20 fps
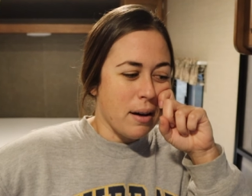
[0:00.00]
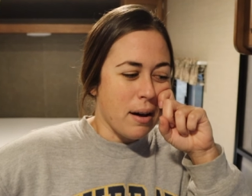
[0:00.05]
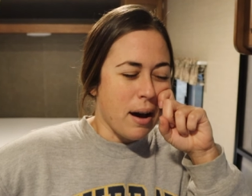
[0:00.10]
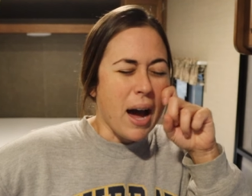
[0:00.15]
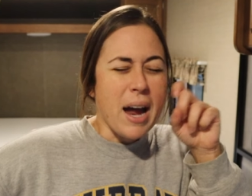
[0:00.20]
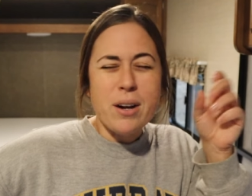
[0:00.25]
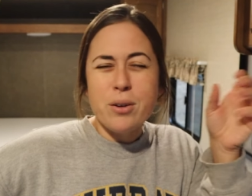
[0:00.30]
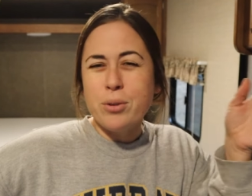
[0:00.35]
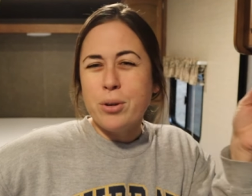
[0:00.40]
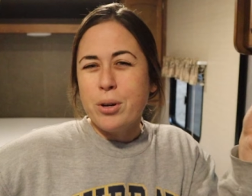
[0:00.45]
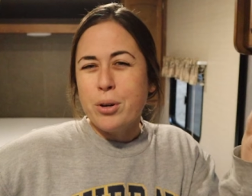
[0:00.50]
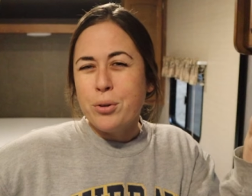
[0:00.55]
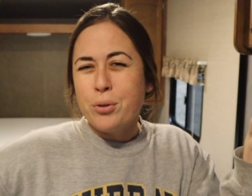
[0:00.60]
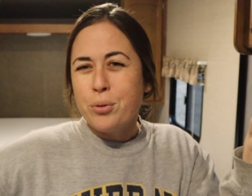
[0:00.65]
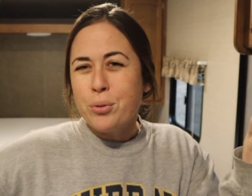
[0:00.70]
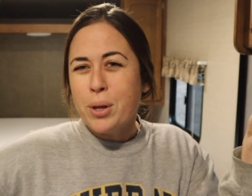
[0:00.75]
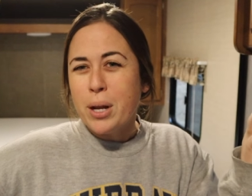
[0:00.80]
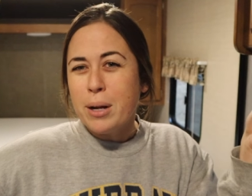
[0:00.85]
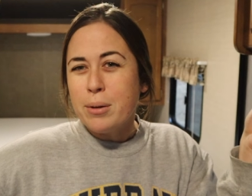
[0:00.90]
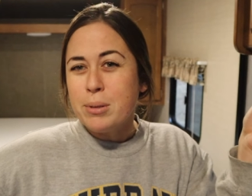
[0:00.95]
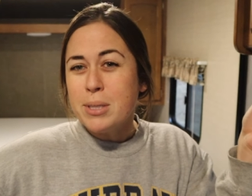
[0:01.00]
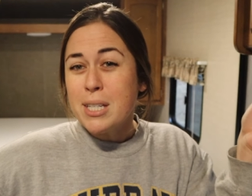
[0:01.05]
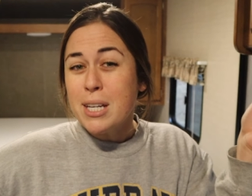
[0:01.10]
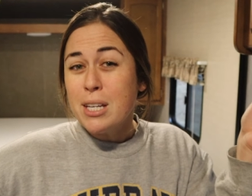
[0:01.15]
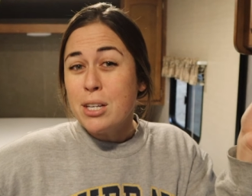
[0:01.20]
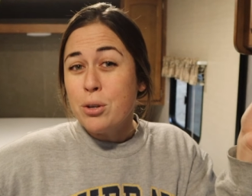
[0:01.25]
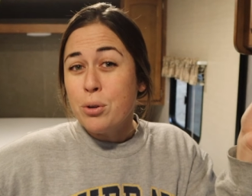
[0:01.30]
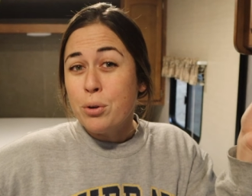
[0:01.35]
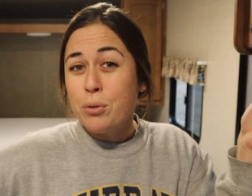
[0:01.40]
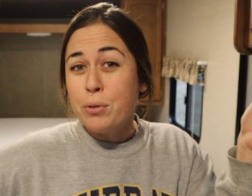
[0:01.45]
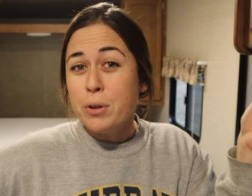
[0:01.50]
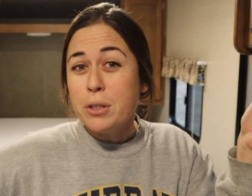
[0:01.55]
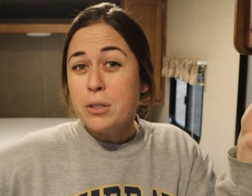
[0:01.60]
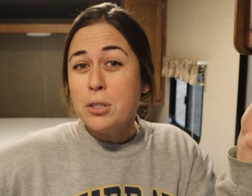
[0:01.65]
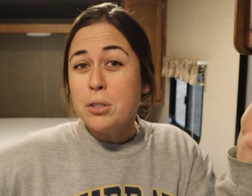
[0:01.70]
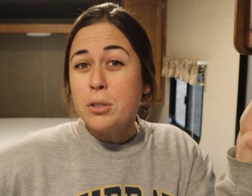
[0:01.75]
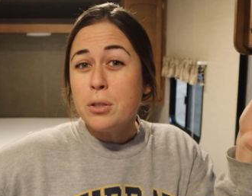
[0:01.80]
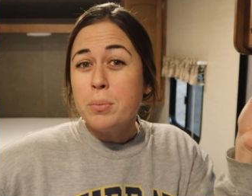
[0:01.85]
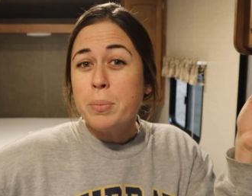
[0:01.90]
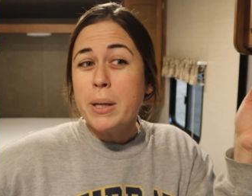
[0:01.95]
I don't know that I would say
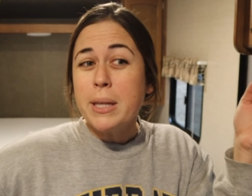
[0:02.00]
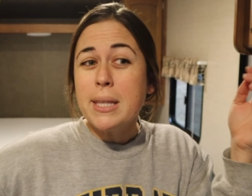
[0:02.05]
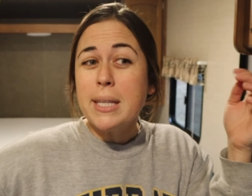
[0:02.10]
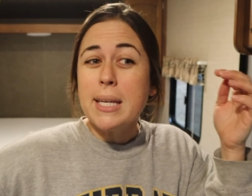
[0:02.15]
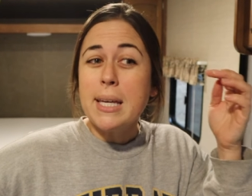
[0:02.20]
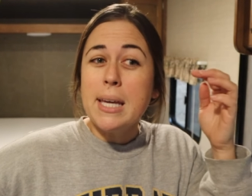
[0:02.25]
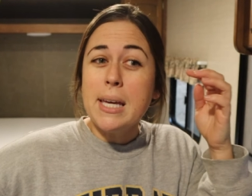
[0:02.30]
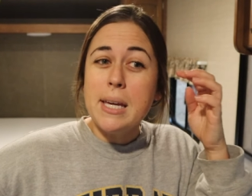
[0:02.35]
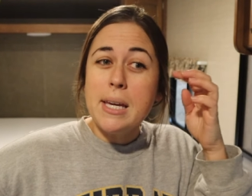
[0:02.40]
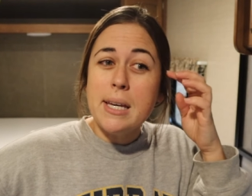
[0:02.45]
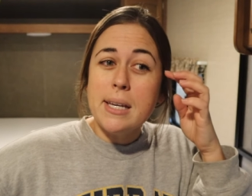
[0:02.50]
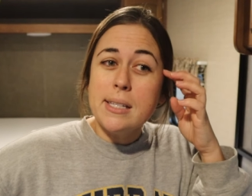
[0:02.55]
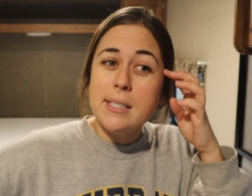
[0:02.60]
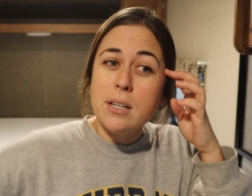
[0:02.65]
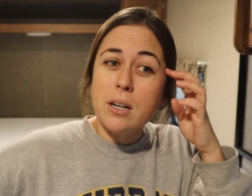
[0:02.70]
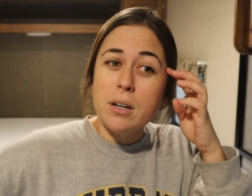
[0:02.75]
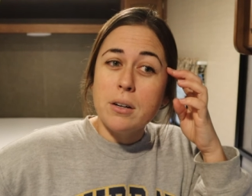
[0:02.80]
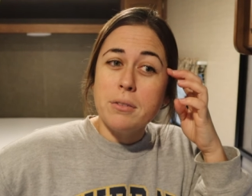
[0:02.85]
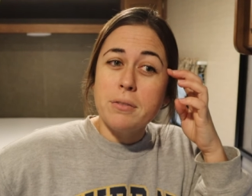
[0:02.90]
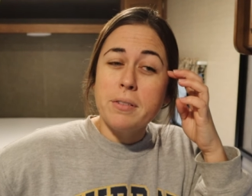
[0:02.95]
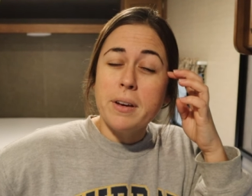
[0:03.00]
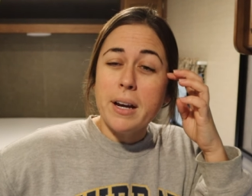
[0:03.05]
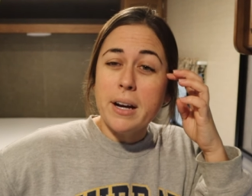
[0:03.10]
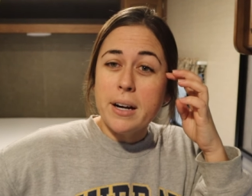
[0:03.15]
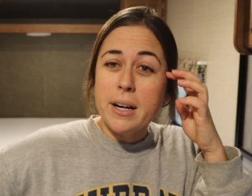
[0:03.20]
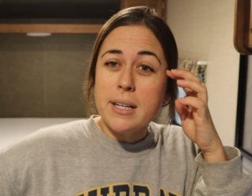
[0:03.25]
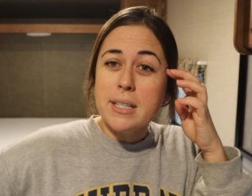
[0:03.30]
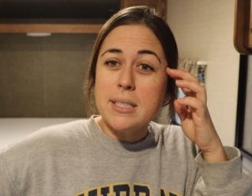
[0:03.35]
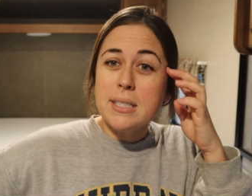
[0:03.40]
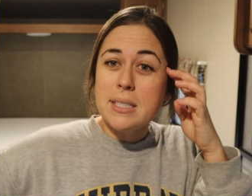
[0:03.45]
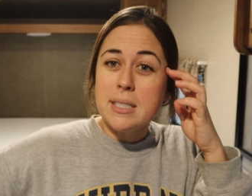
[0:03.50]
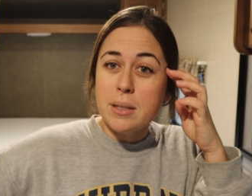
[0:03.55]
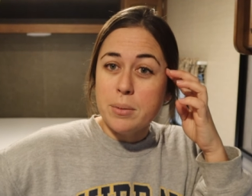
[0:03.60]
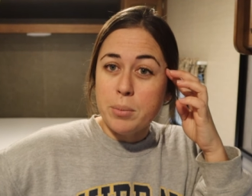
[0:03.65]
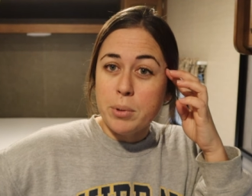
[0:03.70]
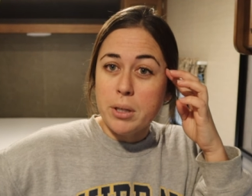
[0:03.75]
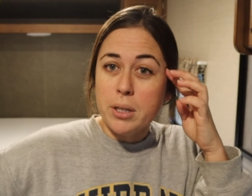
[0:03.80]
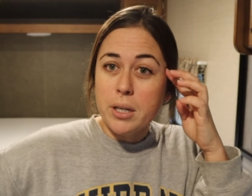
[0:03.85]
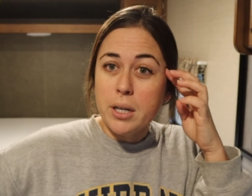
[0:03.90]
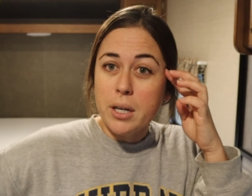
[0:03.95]
universal, but the keys are very
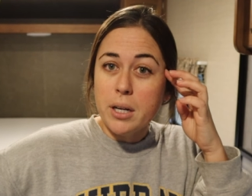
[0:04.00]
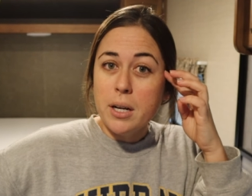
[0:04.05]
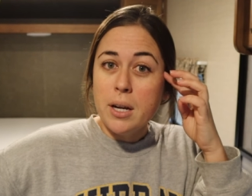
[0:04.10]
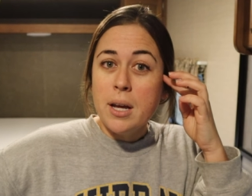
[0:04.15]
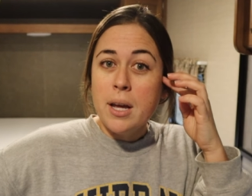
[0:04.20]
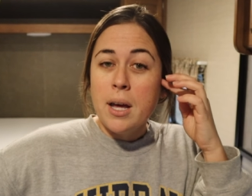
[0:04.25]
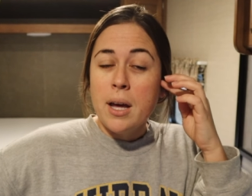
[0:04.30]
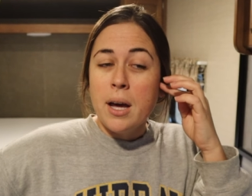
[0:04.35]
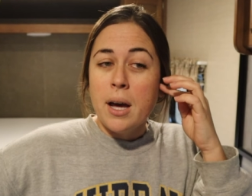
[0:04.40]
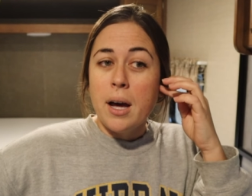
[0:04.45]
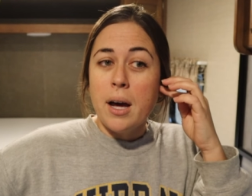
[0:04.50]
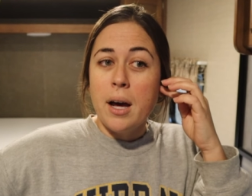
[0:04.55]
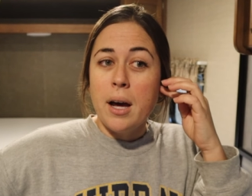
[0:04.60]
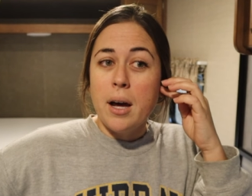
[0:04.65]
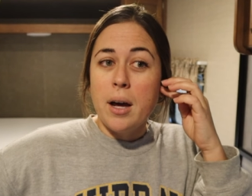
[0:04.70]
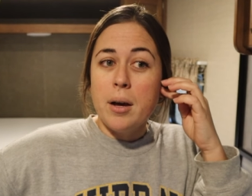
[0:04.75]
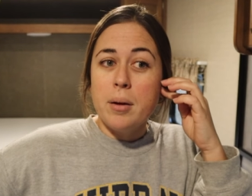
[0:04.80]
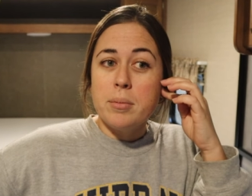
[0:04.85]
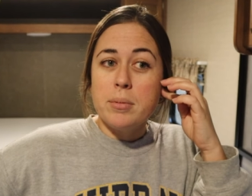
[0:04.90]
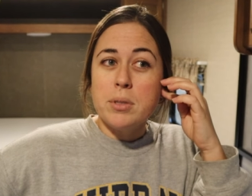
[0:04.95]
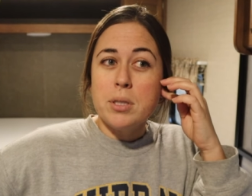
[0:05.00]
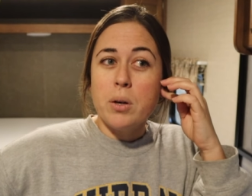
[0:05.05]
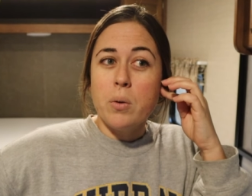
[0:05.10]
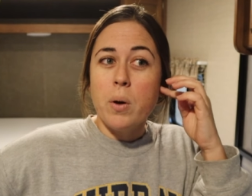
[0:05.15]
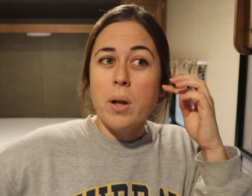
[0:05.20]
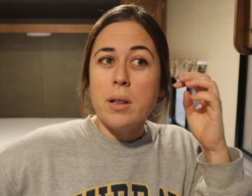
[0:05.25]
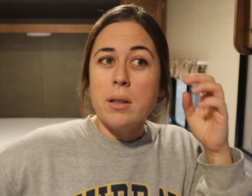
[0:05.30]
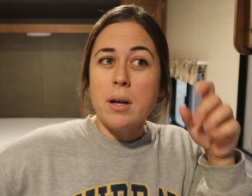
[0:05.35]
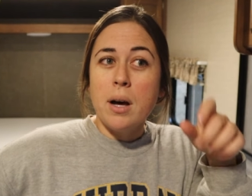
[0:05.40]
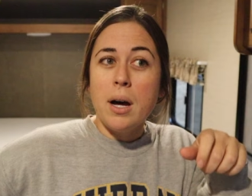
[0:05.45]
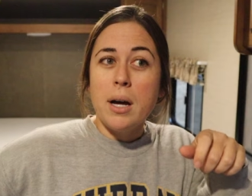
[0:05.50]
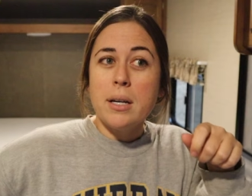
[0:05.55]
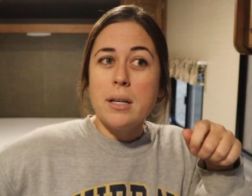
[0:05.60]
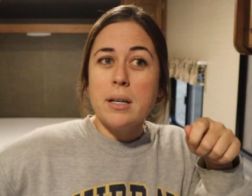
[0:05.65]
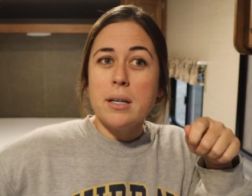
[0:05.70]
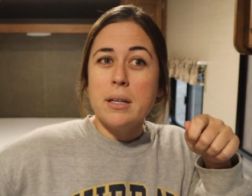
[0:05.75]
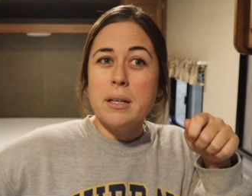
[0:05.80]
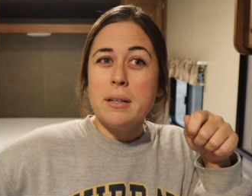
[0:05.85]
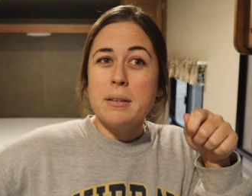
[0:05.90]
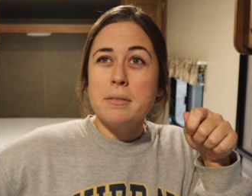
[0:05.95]
similar. Um, so a lot
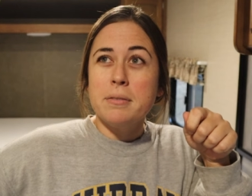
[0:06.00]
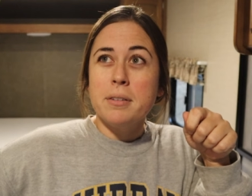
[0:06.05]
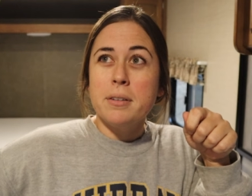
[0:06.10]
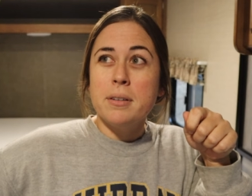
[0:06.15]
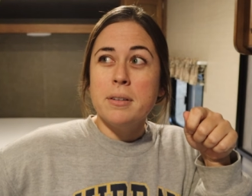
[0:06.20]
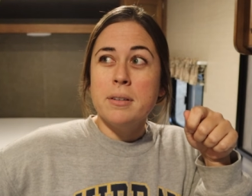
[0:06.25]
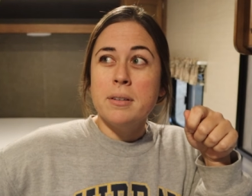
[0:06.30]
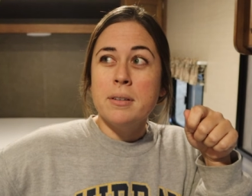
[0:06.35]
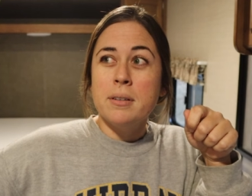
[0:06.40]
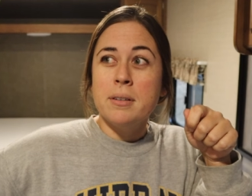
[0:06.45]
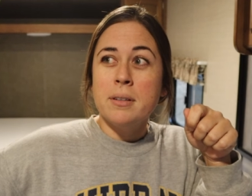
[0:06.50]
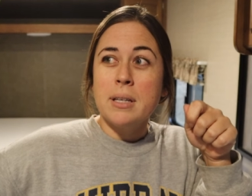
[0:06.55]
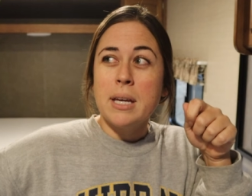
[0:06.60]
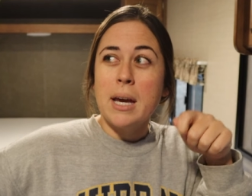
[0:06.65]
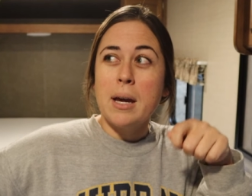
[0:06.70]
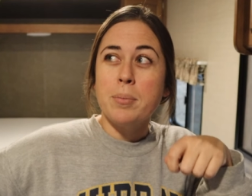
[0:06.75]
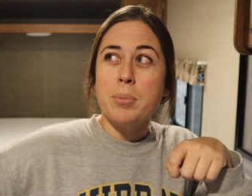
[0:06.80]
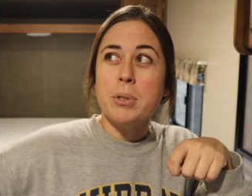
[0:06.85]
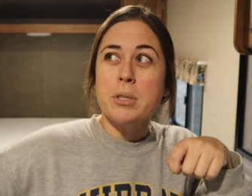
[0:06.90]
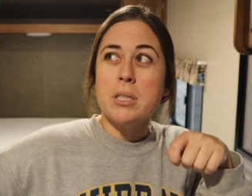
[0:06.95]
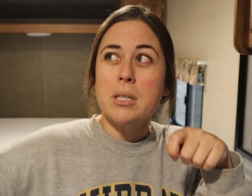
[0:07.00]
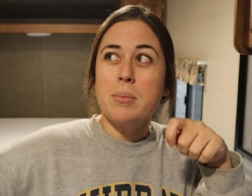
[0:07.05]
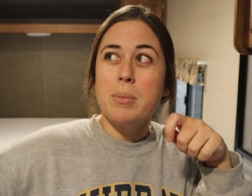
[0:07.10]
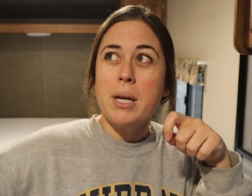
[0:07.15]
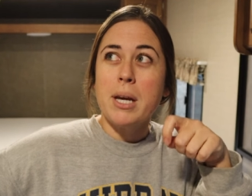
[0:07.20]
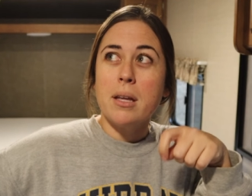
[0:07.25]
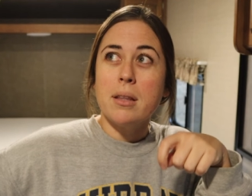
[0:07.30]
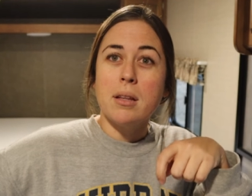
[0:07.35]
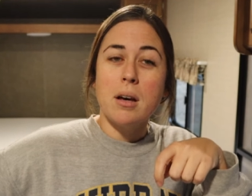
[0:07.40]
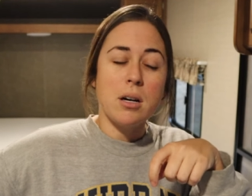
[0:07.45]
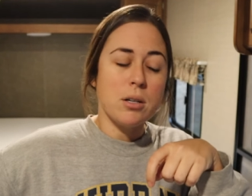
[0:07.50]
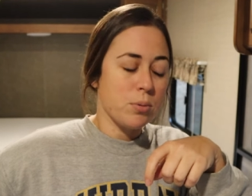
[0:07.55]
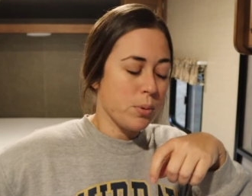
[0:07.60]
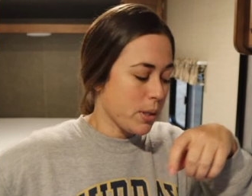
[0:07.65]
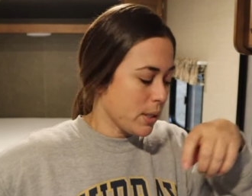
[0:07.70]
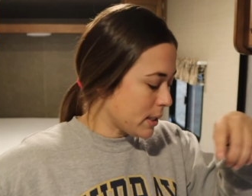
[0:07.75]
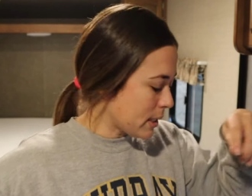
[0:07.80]
of campers can be unlocked with the